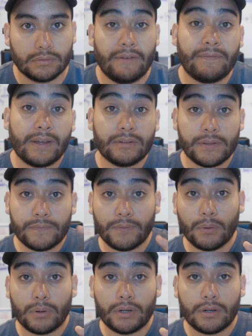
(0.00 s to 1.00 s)
And finally
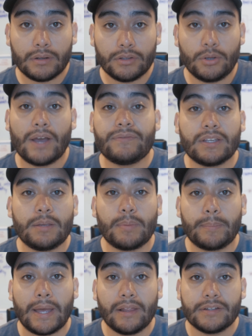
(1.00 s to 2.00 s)
4, you have to keep a
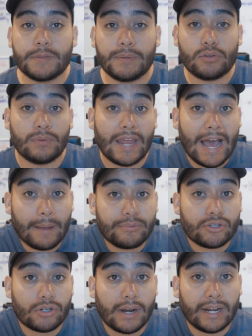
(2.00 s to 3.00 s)
balance between
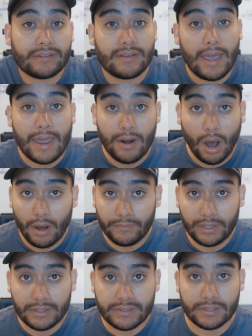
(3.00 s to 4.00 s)
abstract and
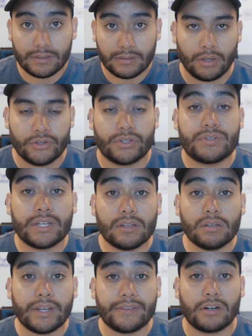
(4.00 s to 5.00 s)
obvious. So take a
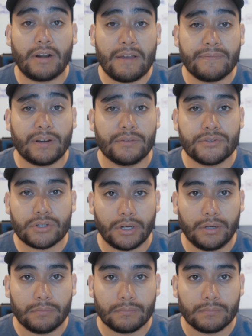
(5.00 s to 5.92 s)
look at the graphic on the screen.